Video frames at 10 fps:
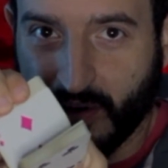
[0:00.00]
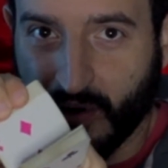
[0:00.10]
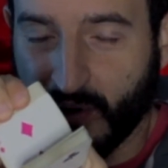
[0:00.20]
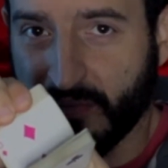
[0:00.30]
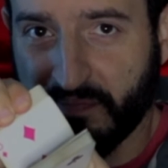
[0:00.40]

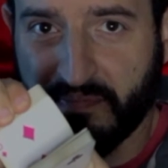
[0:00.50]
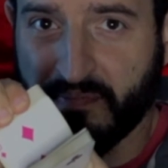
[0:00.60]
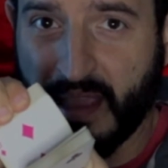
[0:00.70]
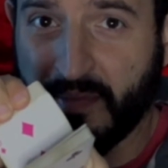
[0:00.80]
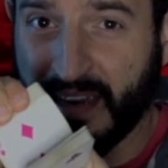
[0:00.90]
or
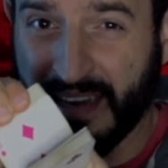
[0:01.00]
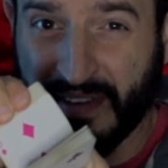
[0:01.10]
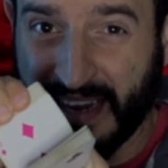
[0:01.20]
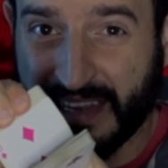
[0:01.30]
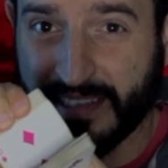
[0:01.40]
maybe
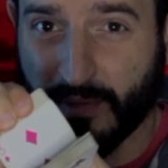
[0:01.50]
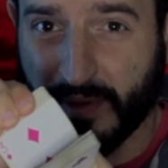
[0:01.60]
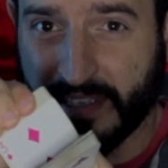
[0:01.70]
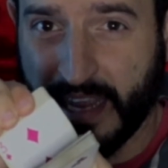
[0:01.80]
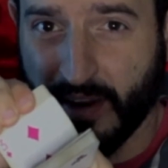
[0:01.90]
even less than
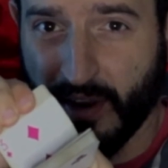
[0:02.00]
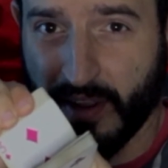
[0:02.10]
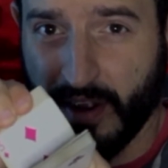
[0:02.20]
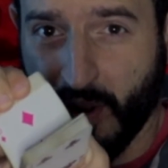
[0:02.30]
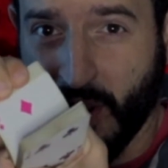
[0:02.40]
one second longer